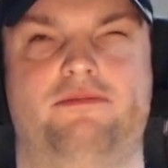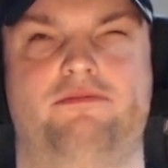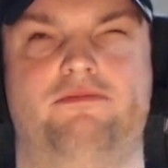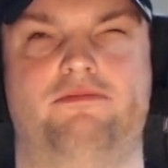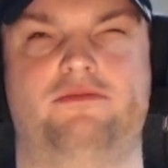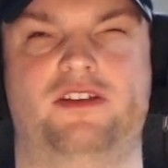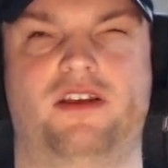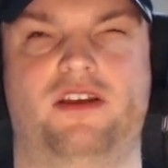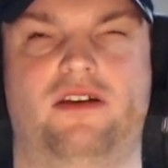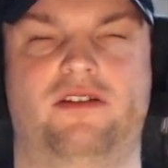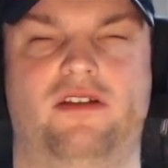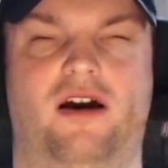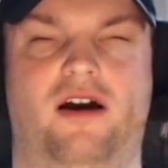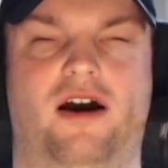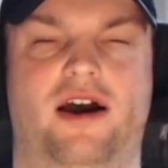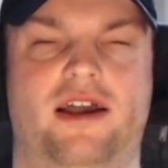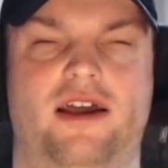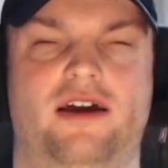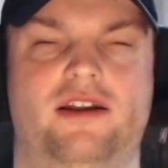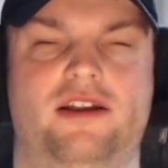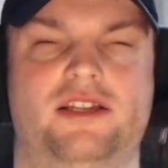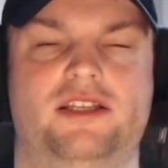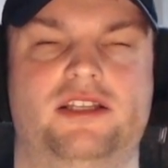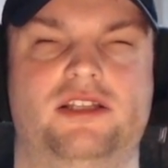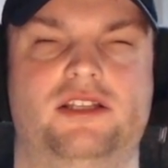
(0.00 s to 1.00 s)
so that I
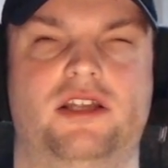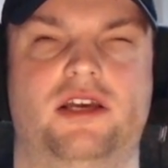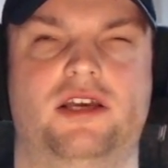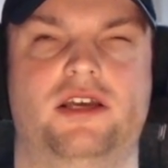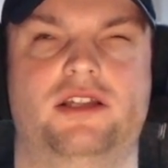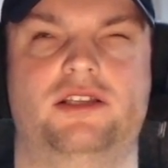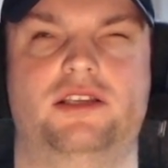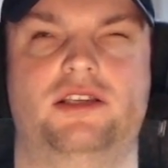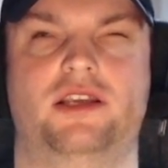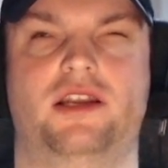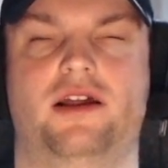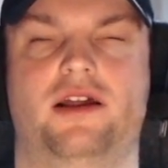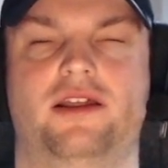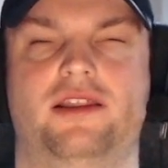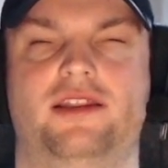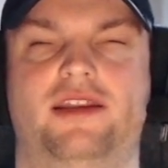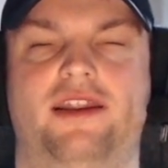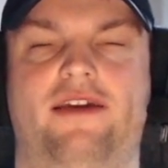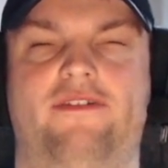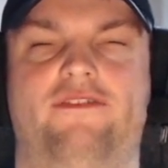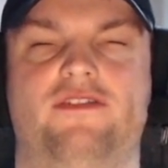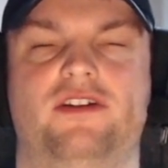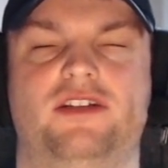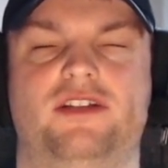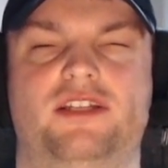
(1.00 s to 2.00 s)
understood, the
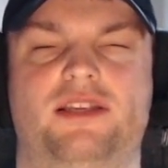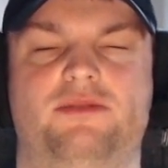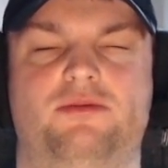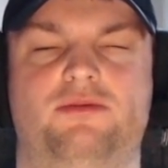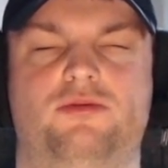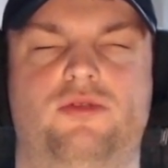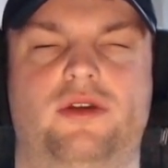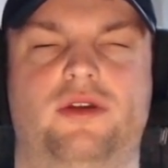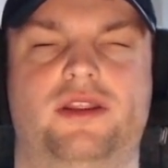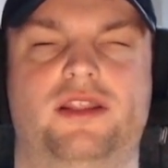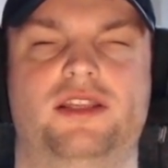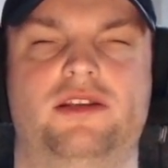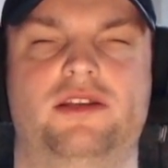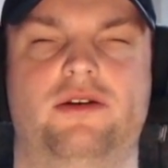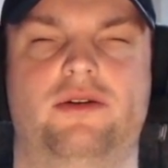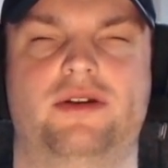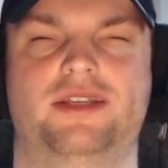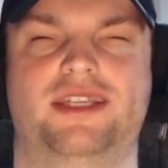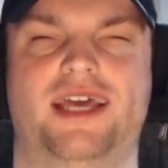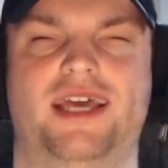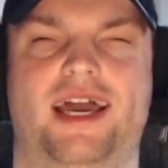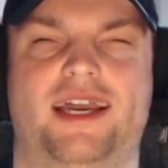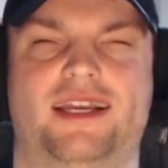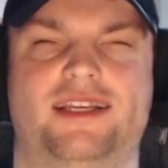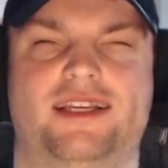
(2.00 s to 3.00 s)
differences between the two
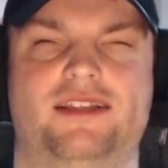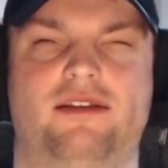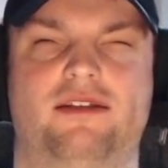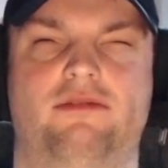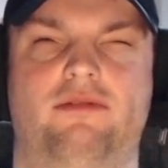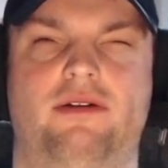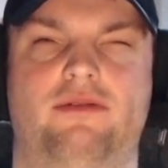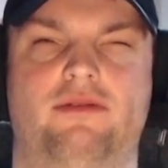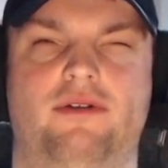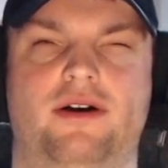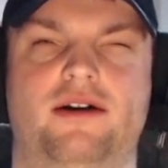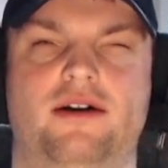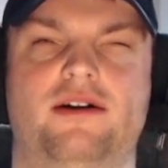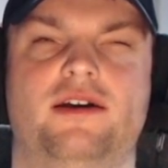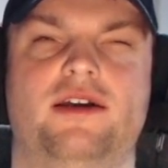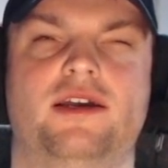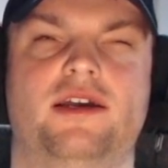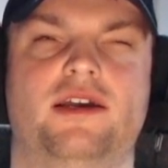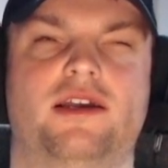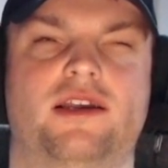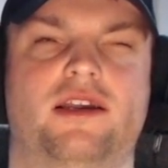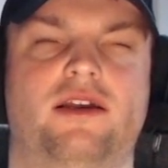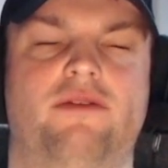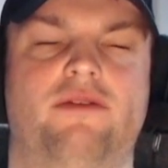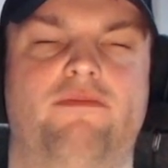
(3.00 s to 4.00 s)
attacks that we were
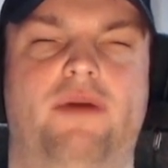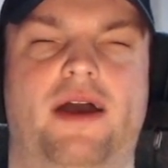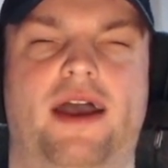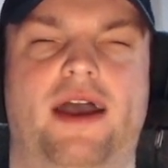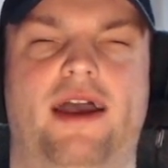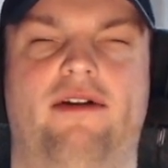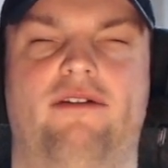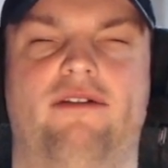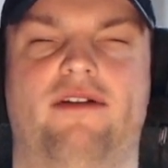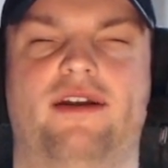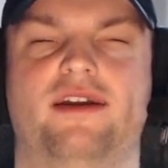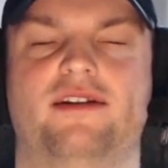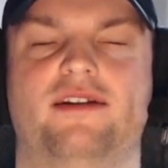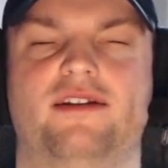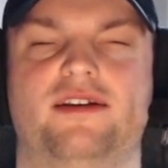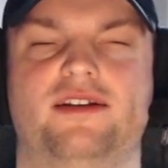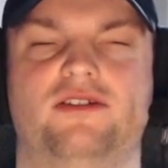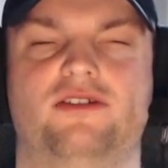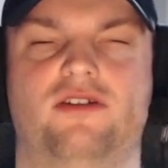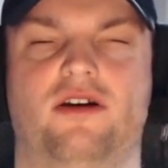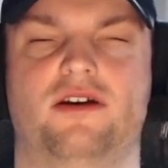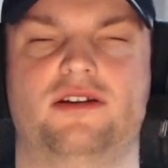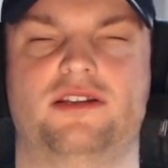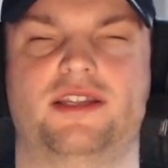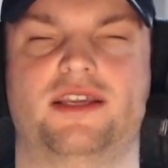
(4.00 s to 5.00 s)
comparing and
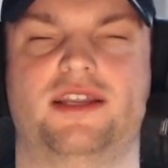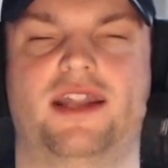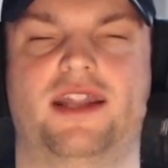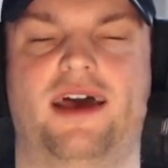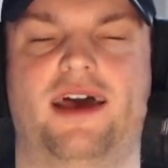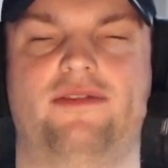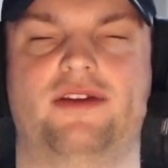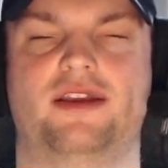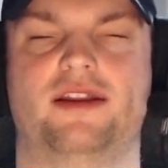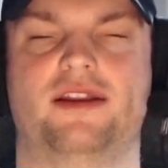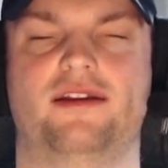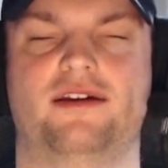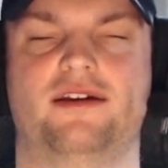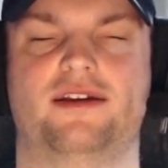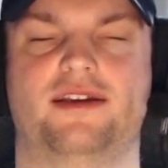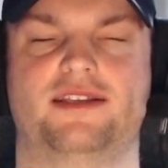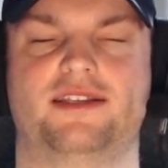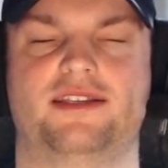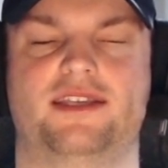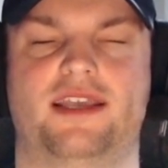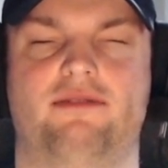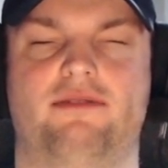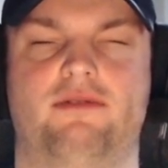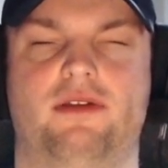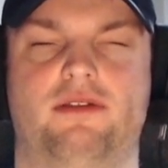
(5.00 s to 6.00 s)
contrasting and having a look at
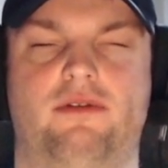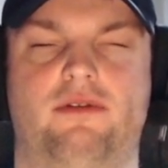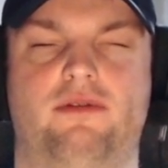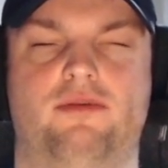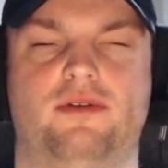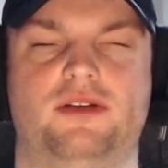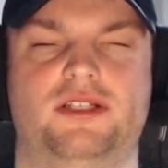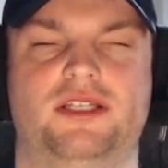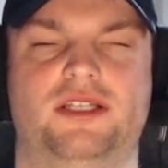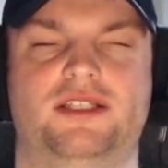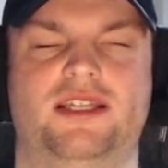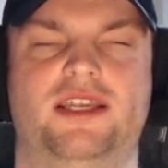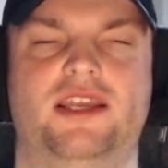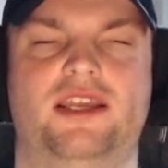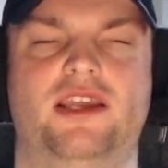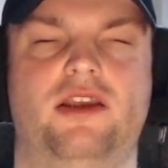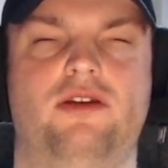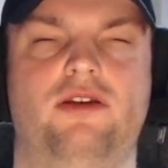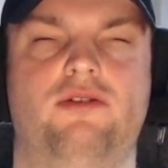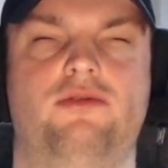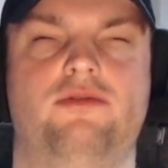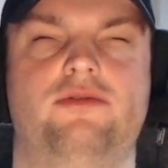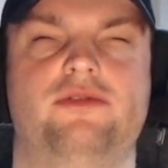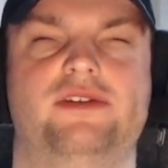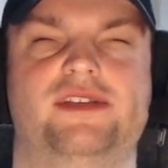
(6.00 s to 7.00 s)
seeing whether we wanted to
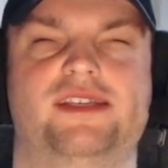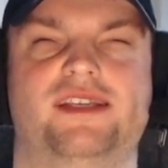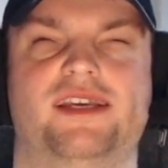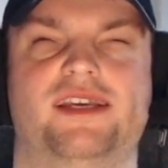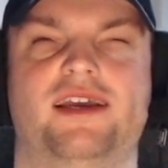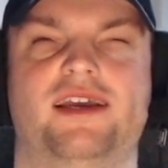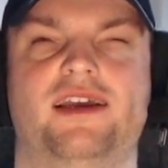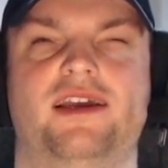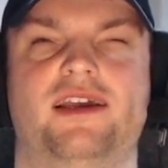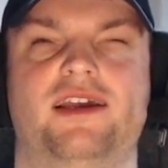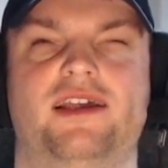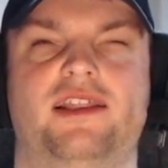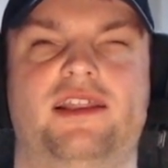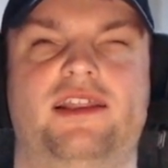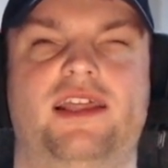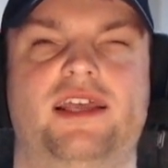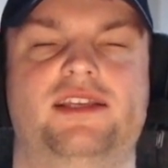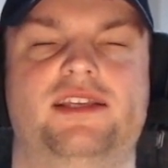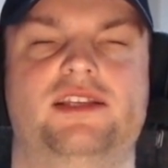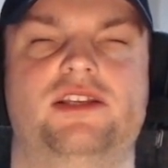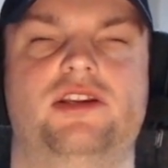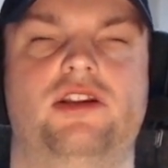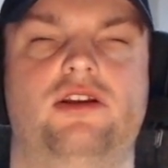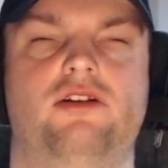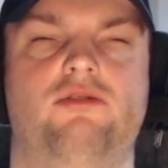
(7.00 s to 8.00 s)
use
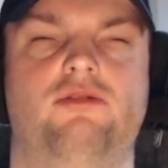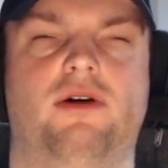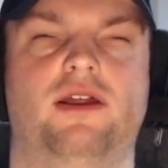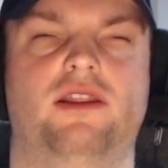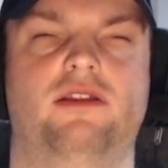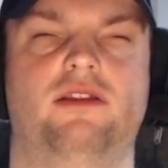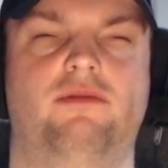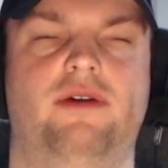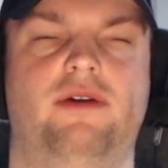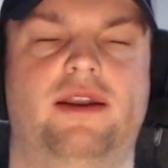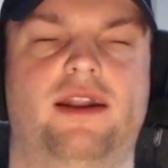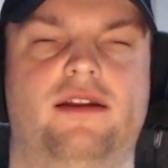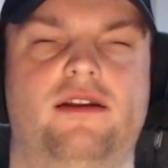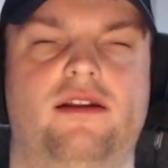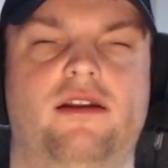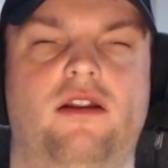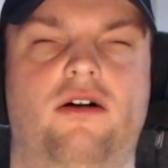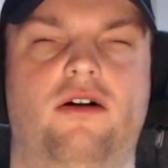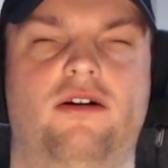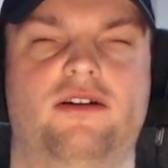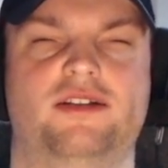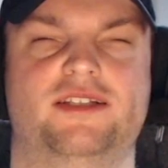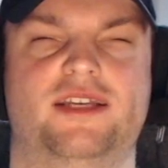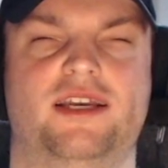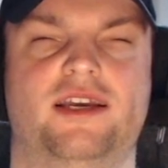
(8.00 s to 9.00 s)
this new one that we'd
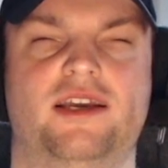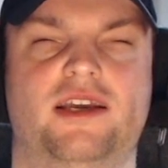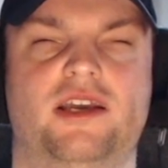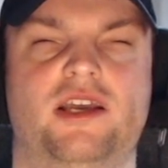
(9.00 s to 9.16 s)
unlocked.